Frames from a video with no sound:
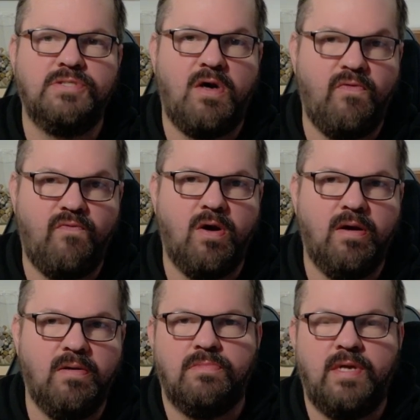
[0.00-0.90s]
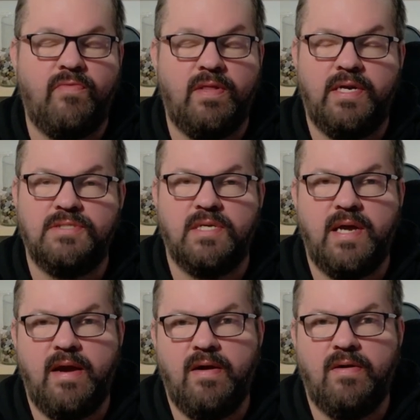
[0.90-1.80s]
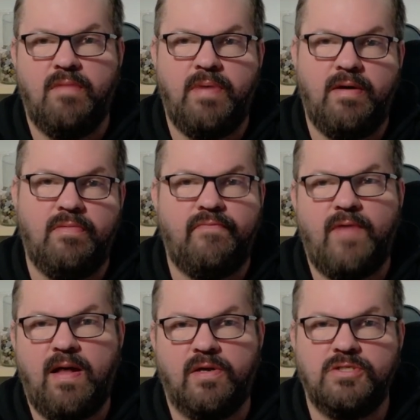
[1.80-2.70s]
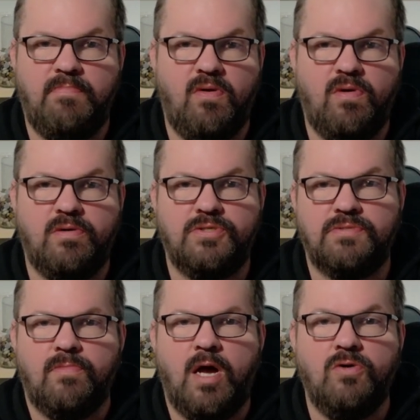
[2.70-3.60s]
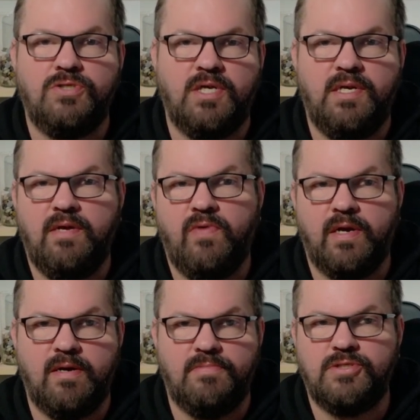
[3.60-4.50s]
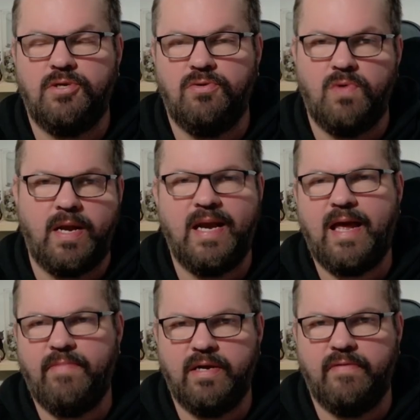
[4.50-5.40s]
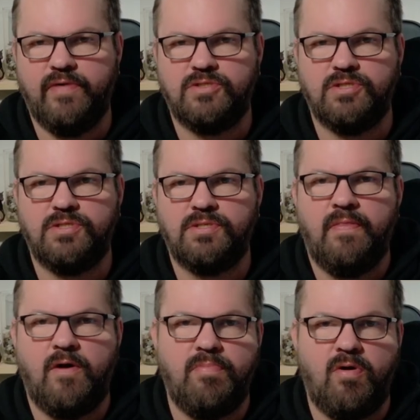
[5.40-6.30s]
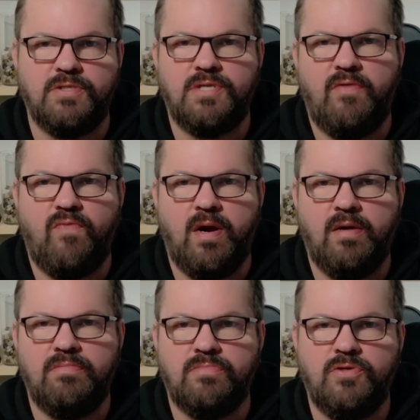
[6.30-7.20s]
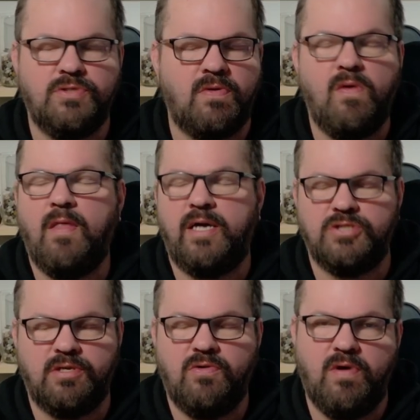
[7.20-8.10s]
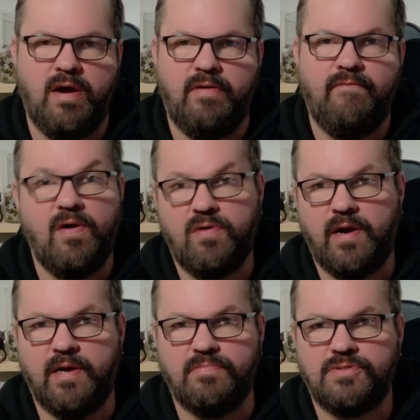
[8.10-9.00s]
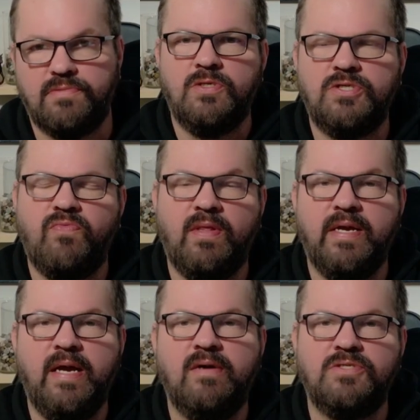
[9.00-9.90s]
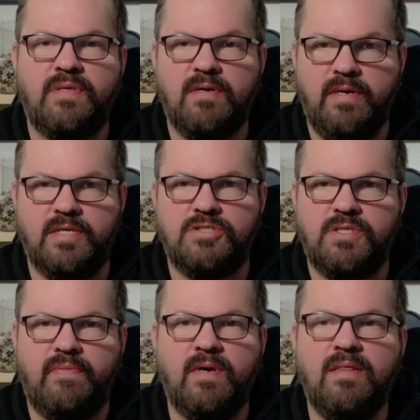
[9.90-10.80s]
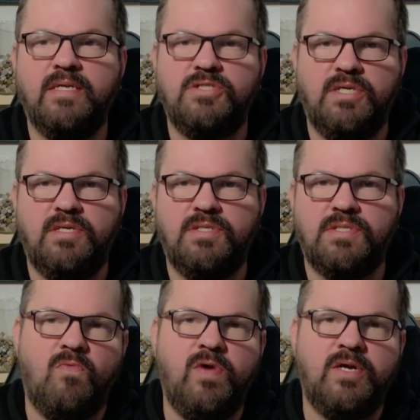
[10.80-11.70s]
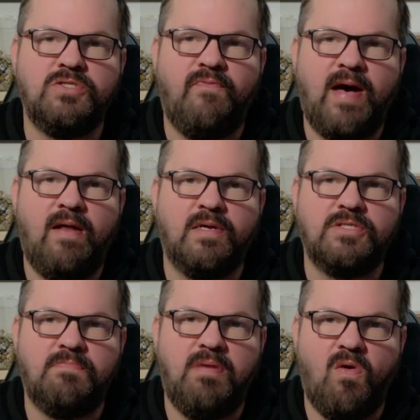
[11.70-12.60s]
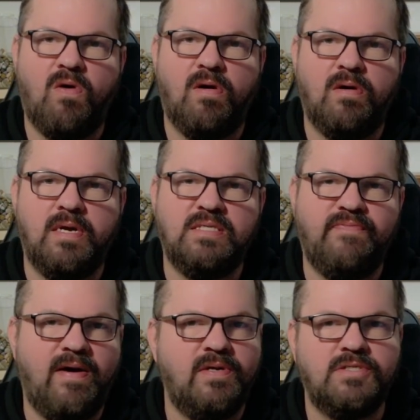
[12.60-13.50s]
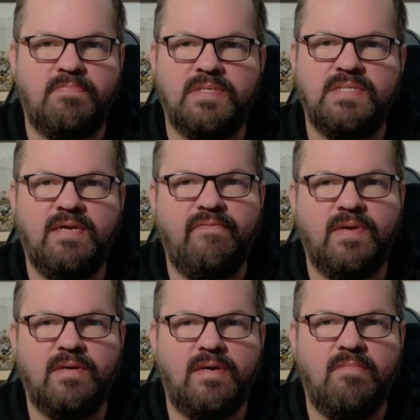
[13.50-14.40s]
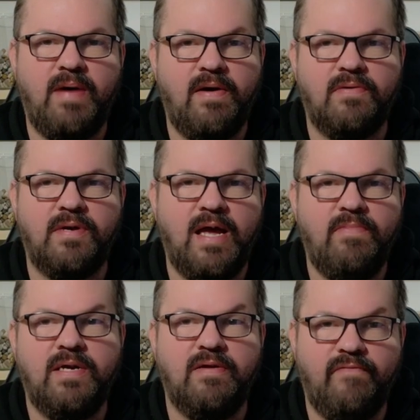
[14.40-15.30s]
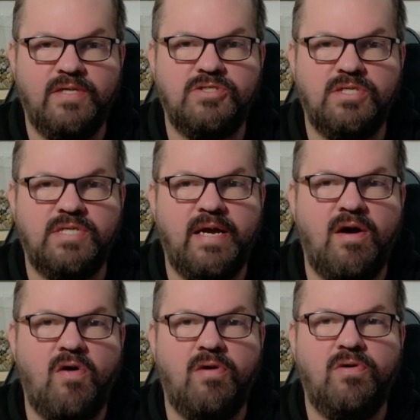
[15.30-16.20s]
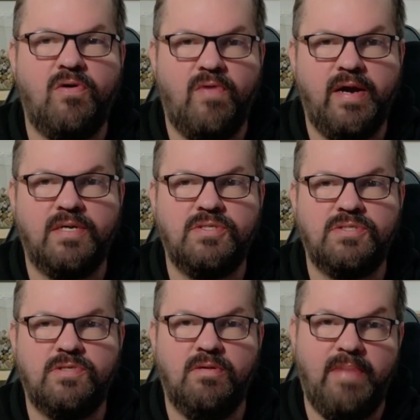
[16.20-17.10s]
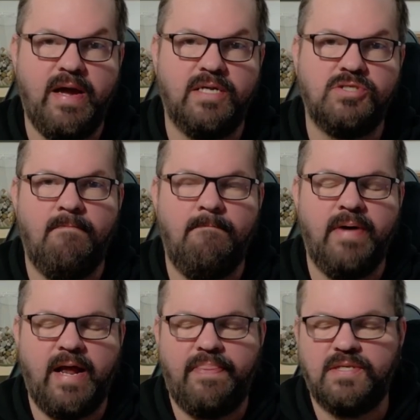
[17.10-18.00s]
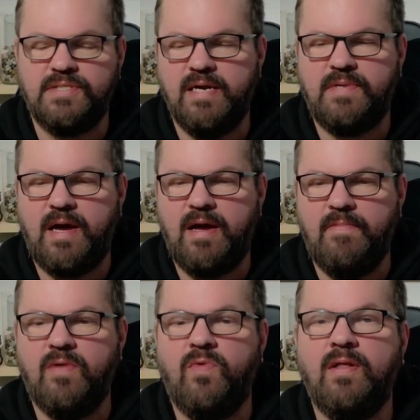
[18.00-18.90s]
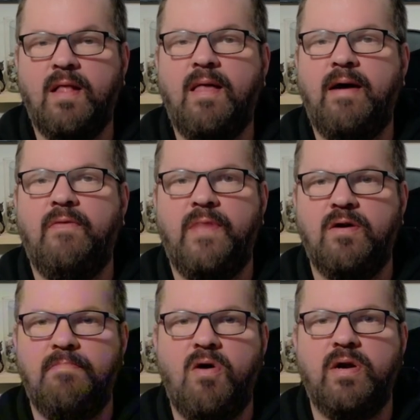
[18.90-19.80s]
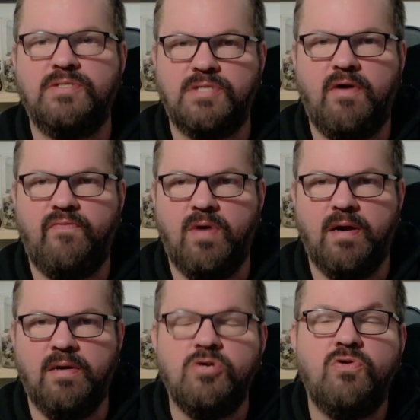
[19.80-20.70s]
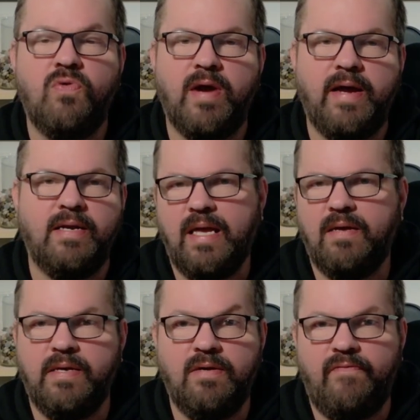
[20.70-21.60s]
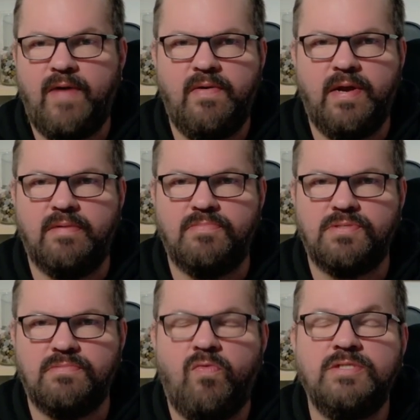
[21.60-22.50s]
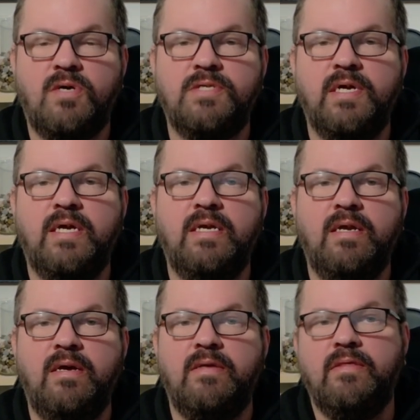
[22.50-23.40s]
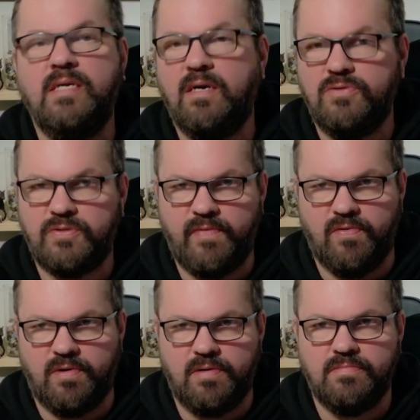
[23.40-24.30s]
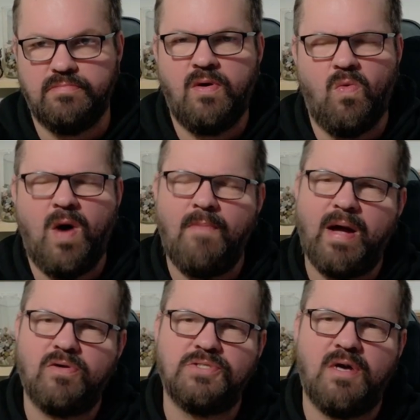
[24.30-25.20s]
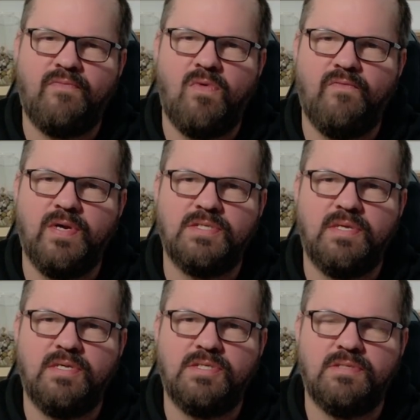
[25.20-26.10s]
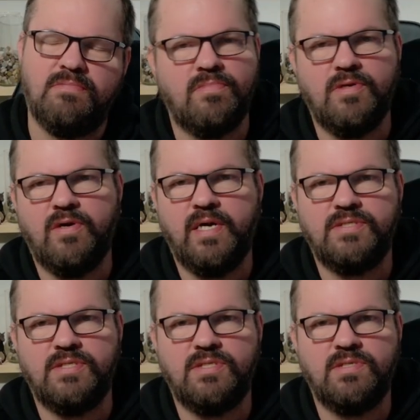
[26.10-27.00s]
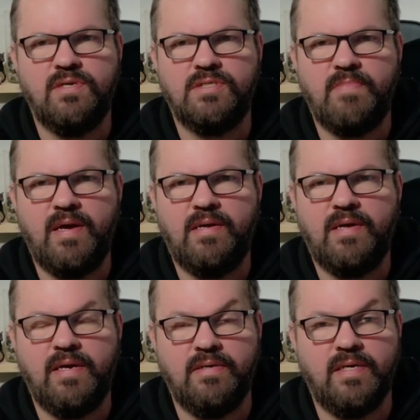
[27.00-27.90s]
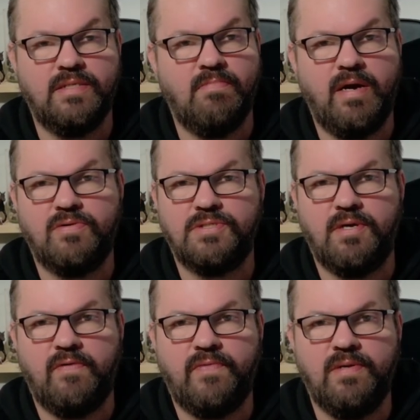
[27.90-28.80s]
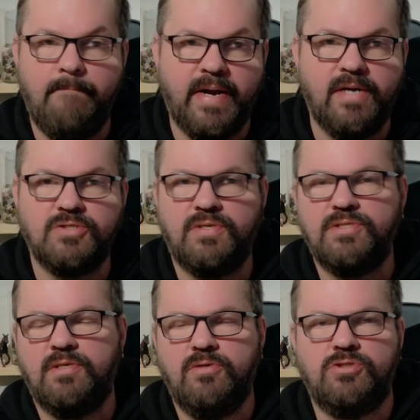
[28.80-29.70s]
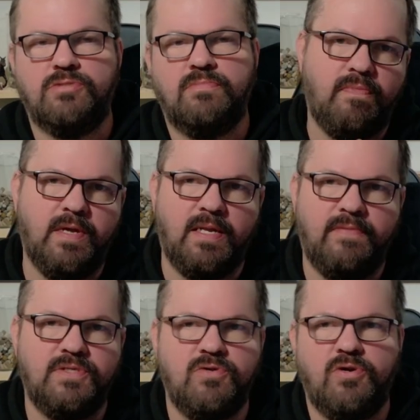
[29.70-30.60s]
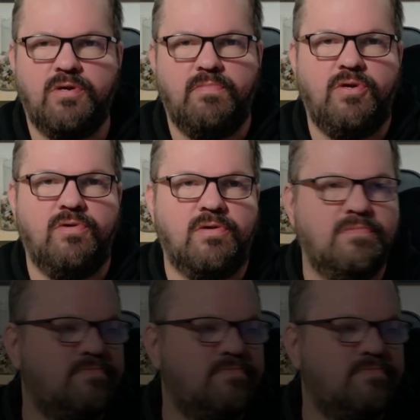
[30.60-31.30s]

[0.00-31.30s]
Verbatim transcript: software that really doesn't care about File Explorer's O C D when it comes to naming conventions. Third-party software use their own logic to create folder names. So really, here's the glitch. The glitch is Windows File Explorer is very specific about naming conventions and auto-corrects to match, but at the same time, it will allow third-party software to create illegal file names, resulting in the ghost folder. Why Microsoft won't fix this? Your guess is as good as mine. Hey, it's Microsoft. But here's the solution that lives on your computer.